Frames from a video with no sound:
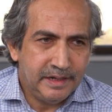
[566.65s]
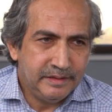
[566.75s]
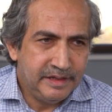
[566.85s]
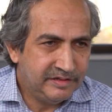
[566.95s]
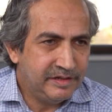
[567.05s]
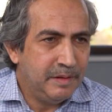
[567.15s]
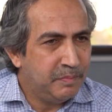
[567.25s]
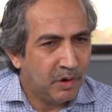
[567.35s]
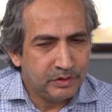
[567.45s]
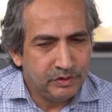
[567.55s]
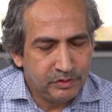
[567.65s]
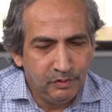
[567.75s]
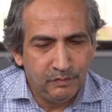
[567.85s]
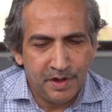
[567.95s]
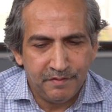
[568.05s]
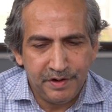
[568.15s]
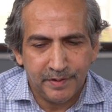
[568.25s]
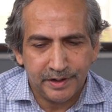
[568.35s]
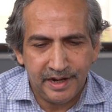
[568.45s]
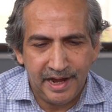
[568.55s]
this is an important tool for
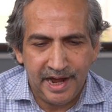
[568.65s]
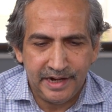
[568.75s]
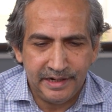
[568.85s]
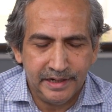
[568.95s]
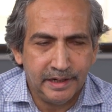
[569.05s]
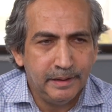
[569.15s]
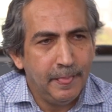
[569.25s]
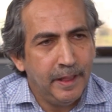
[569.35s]
everyone, and uh,